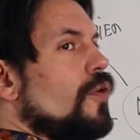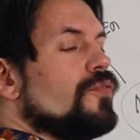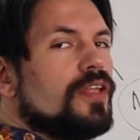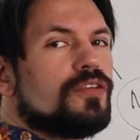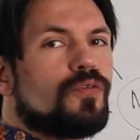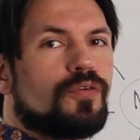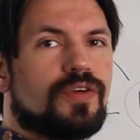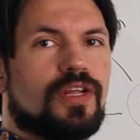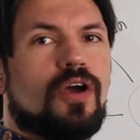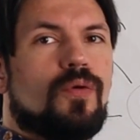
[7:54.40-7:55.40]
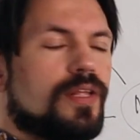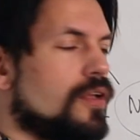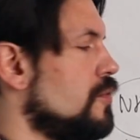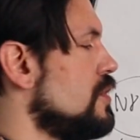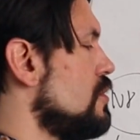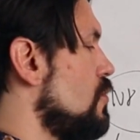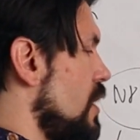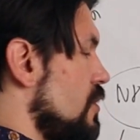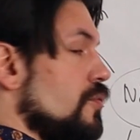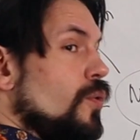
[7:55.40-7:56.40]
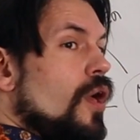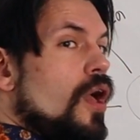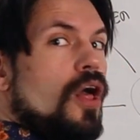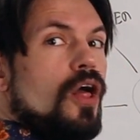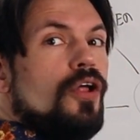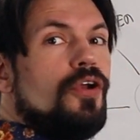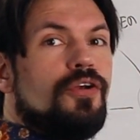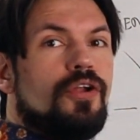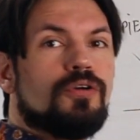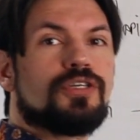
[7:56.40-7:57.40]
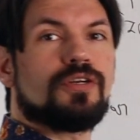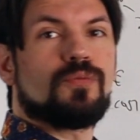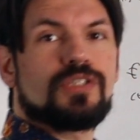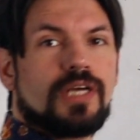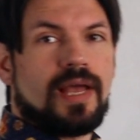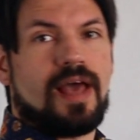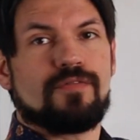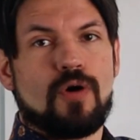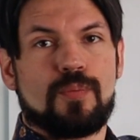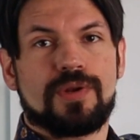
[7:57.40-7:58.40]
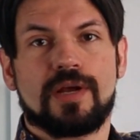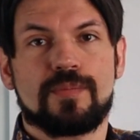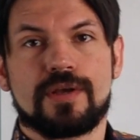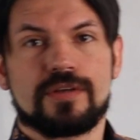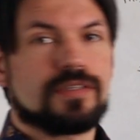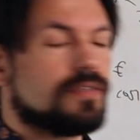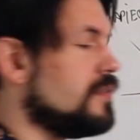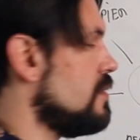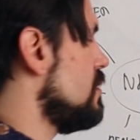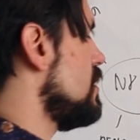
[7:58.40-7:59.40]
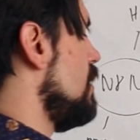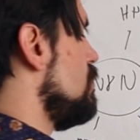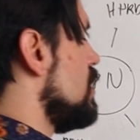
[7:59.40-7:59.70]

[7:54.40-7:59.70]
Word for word: contents for a video, it goes straight into Notion, which I have open here because same